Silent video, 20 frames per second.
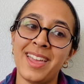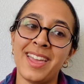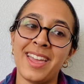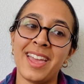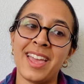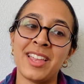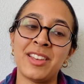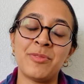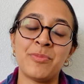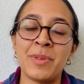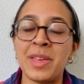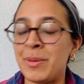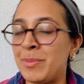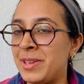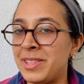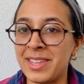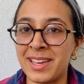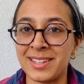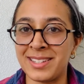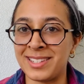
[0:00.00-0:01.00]
And maybe
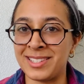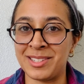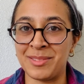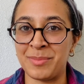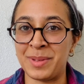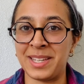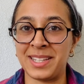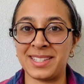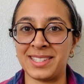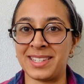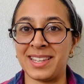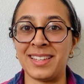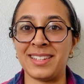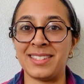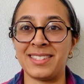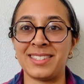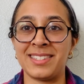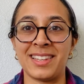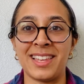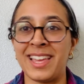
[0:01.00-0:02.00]
that doesn't make
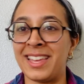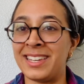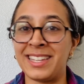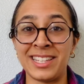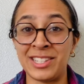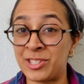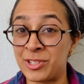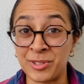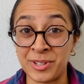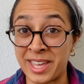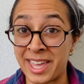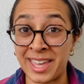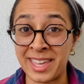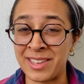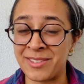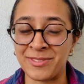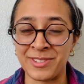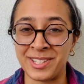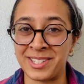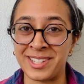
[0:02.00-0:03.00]
sense, and it's okay
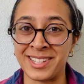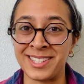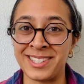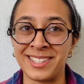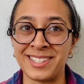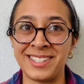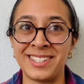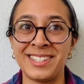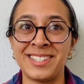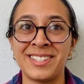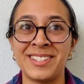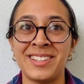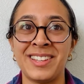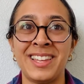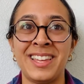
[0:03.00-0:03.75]
if it doesn't.